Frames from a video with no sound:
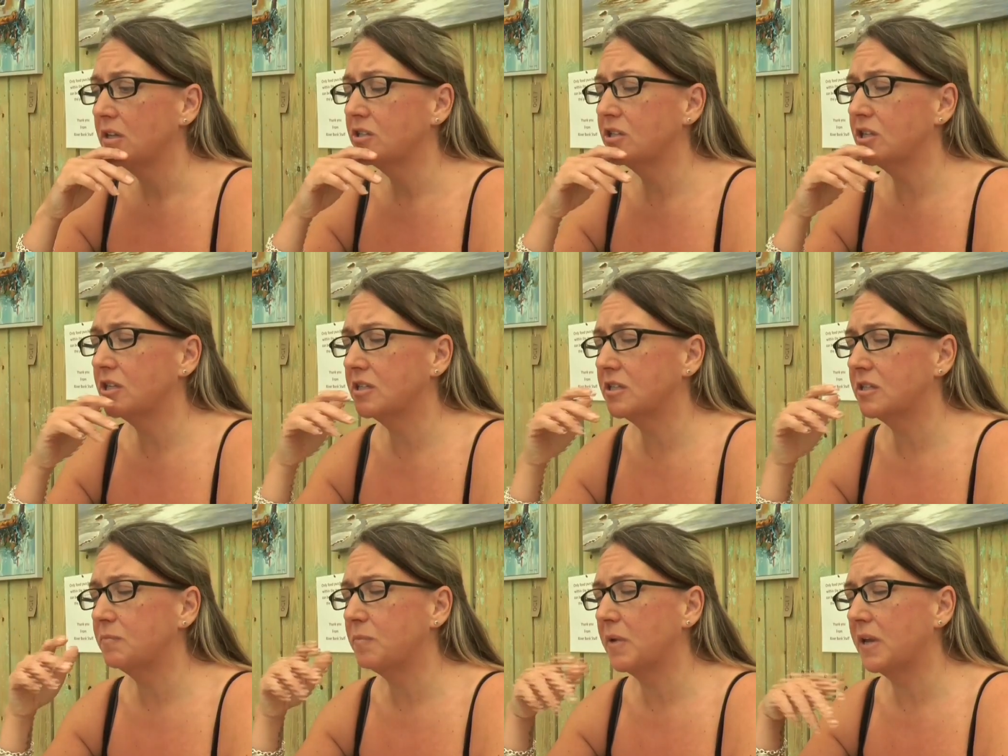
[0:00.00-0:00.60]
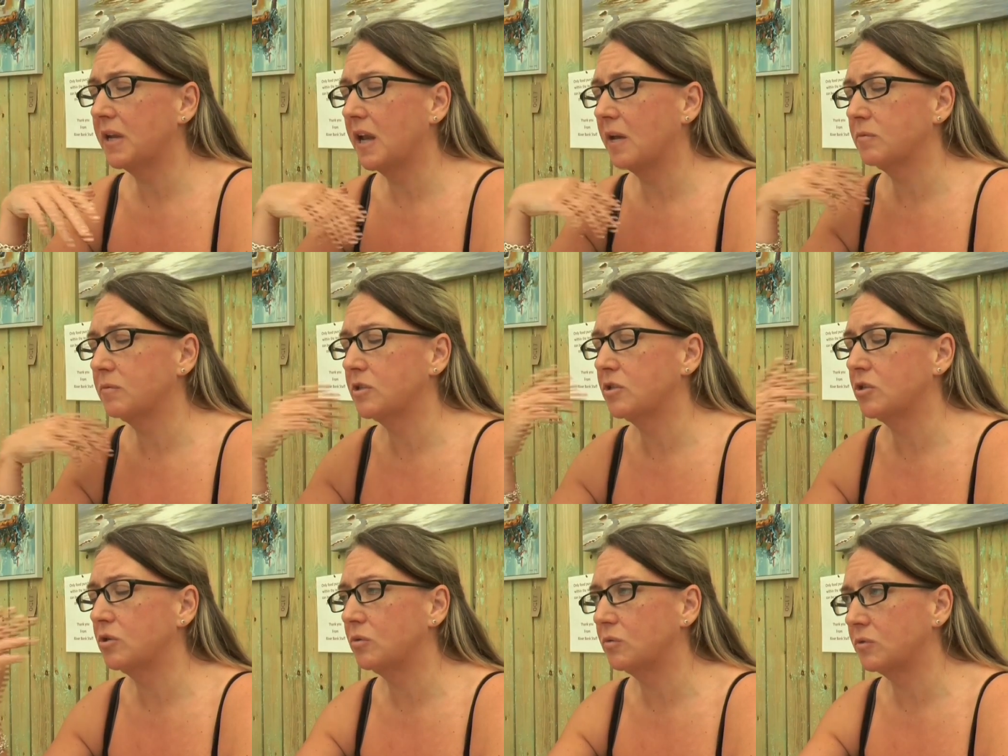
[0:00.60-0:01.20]
just being able
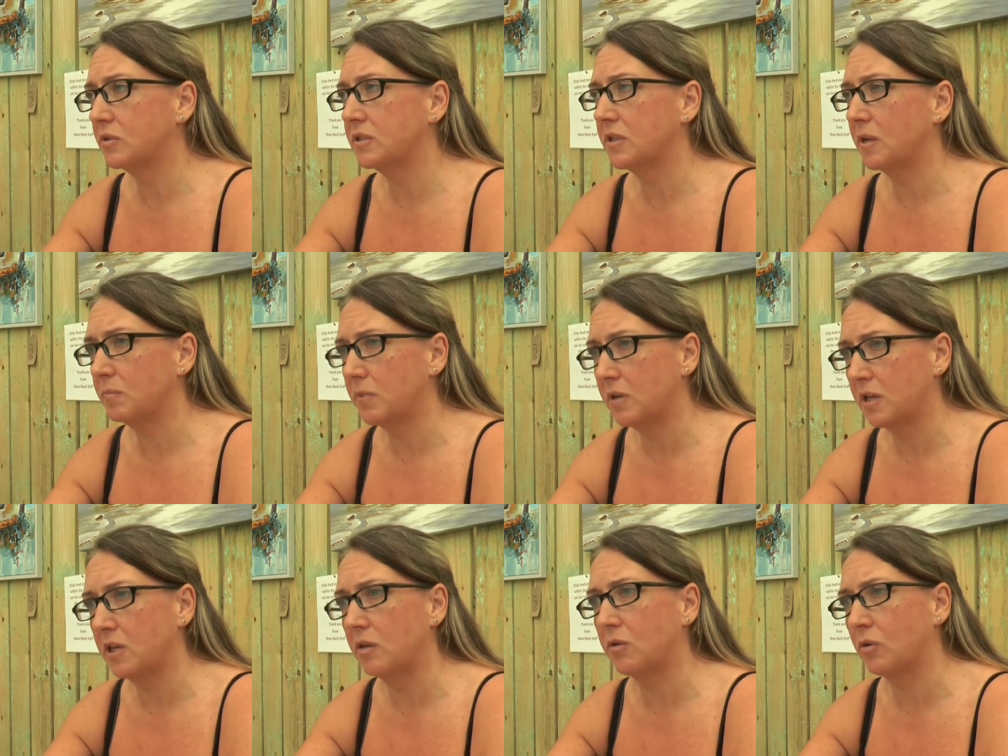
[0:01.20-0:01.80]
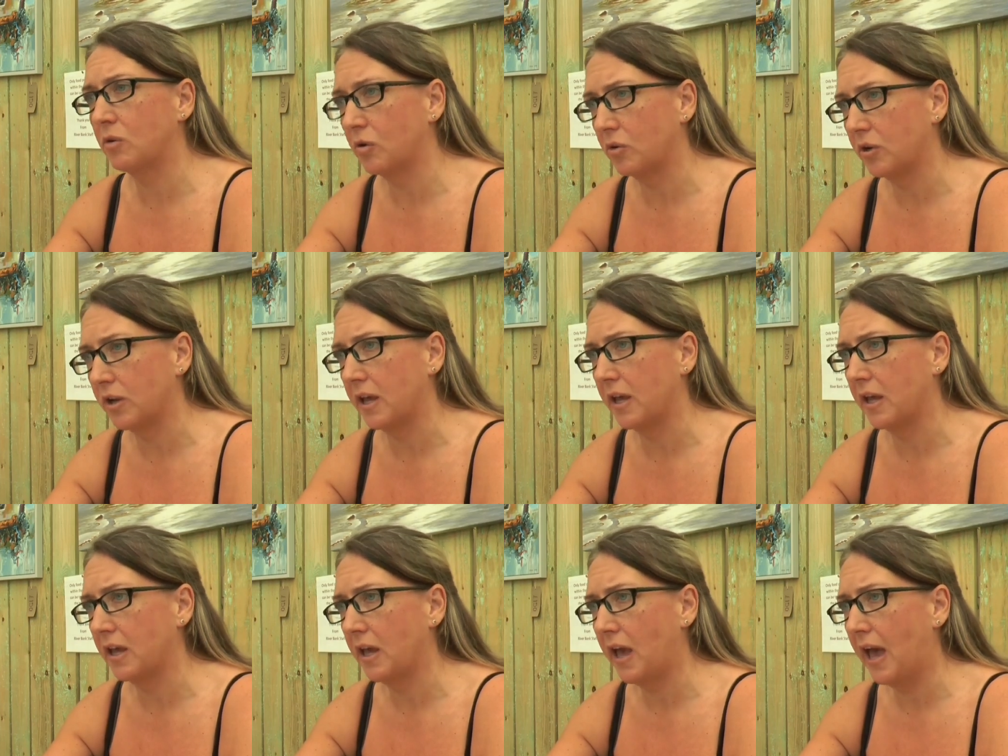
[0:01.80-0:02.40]
to talk to somebody who got
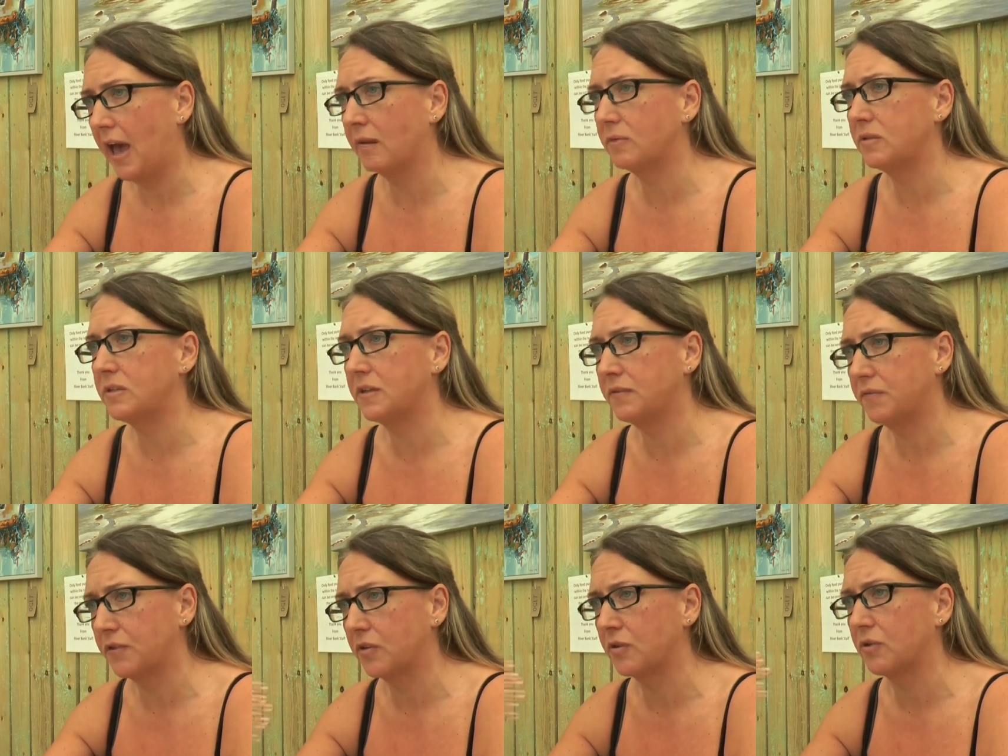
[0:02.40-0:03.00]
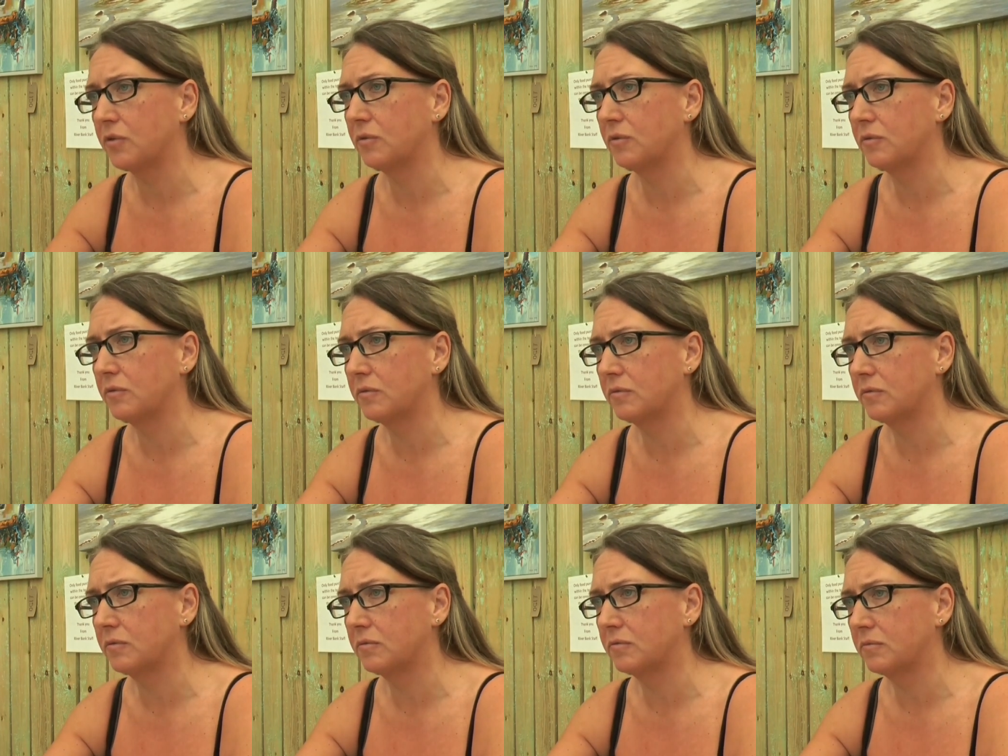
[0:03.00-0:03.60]
it, how difficult
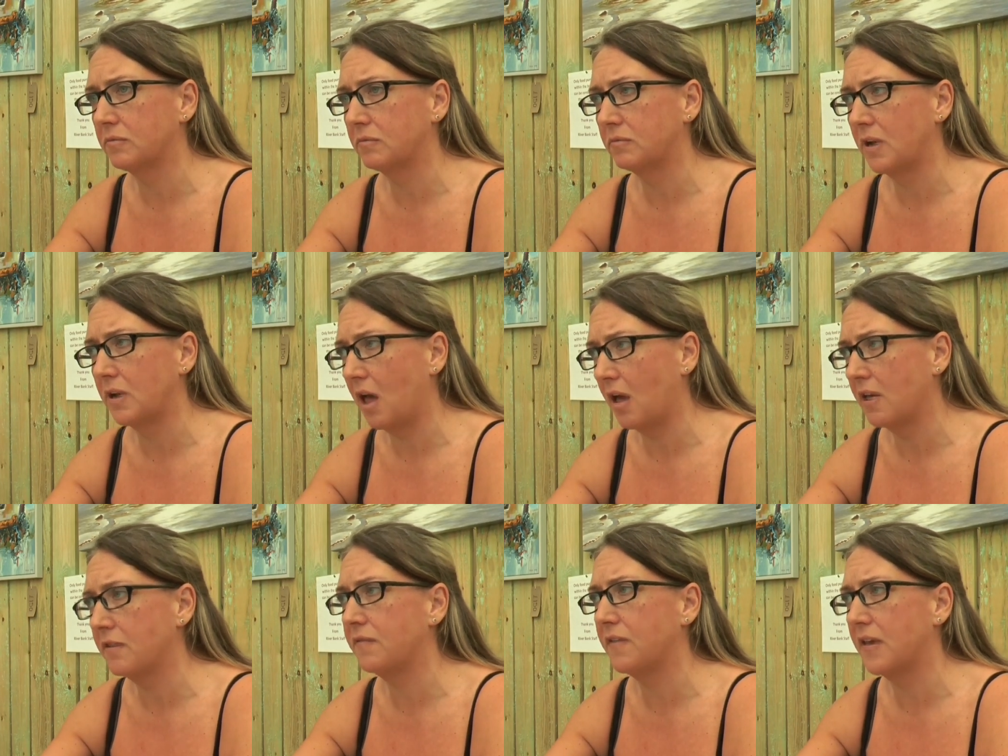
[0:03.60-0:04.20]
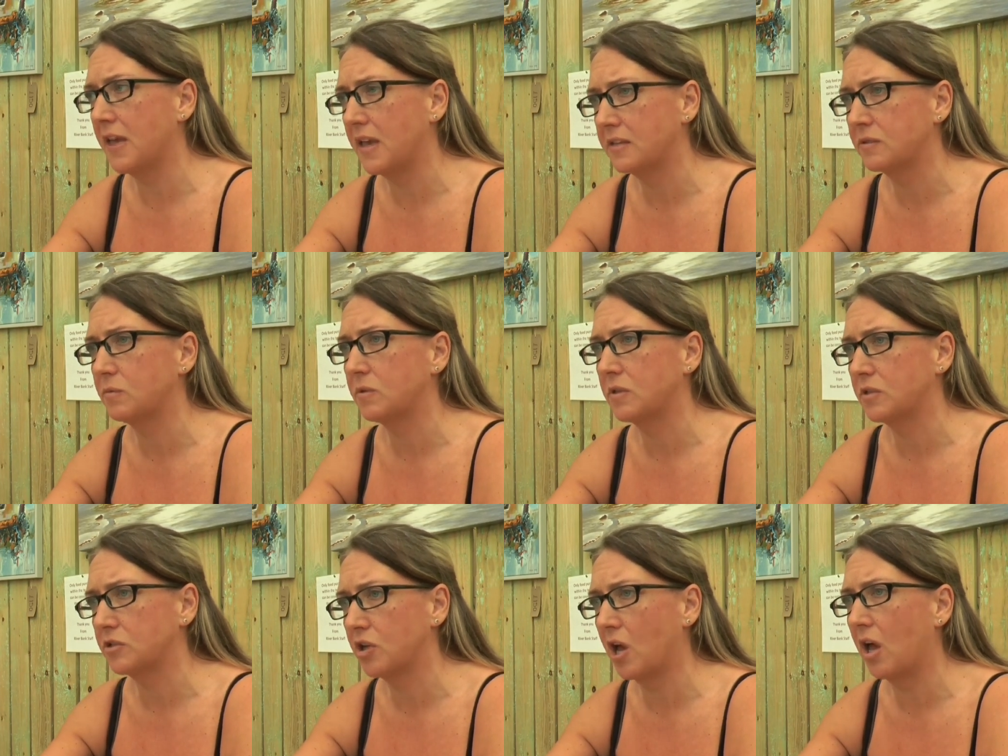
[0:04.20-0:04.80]
life is
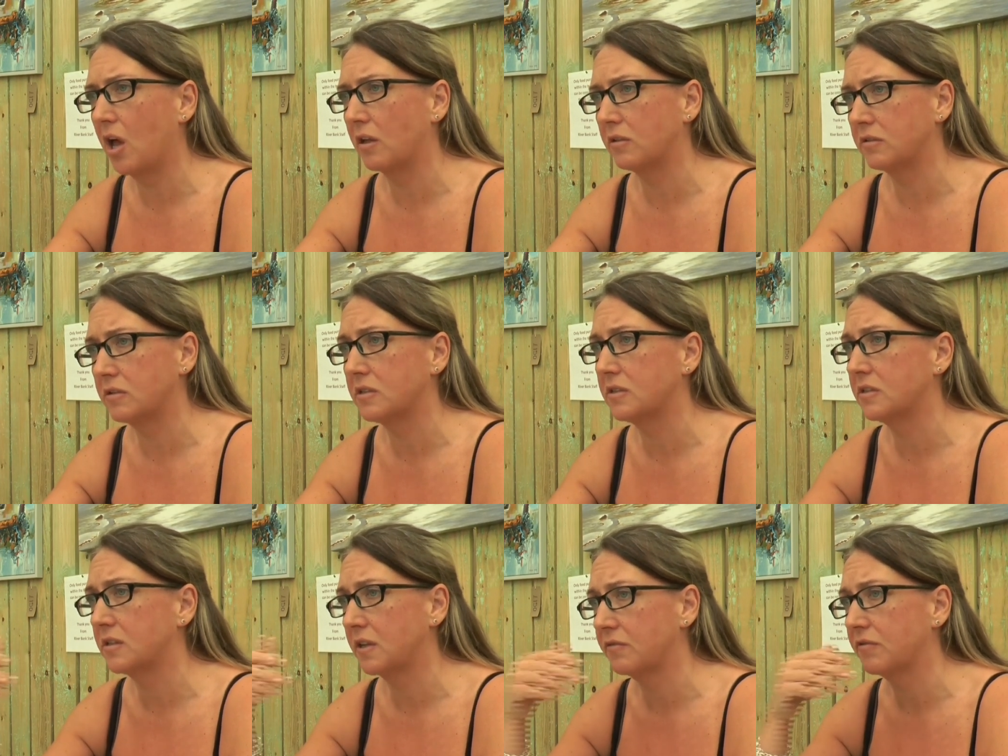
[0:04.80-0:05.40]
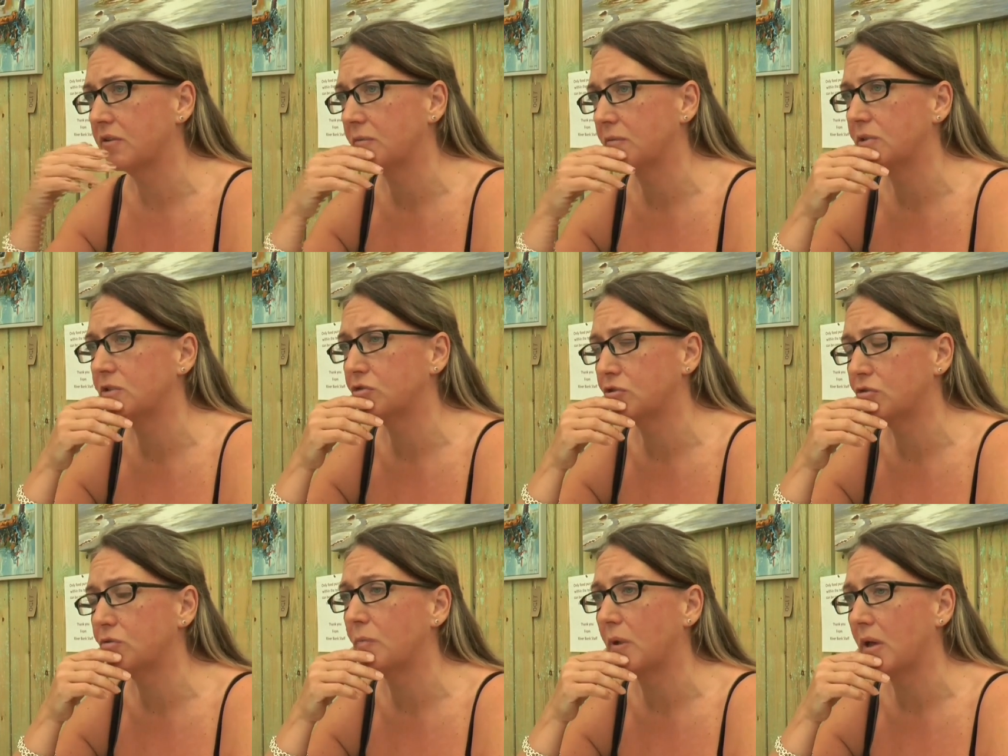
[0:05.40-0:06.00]
with a child that's suffering with
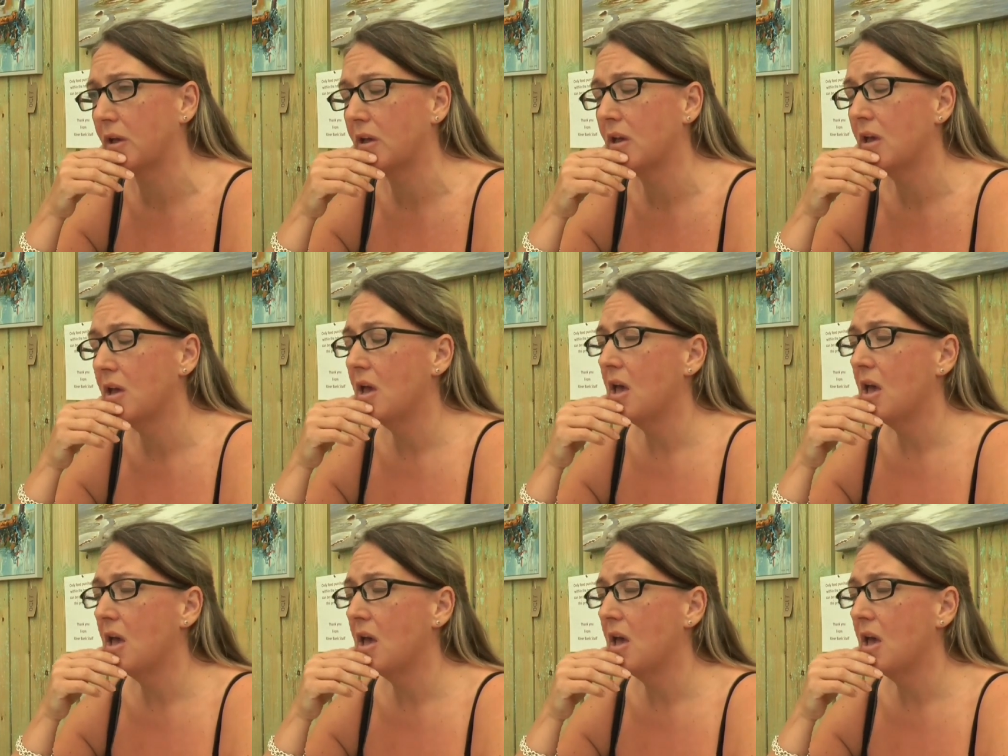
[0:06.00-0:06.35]
trauma.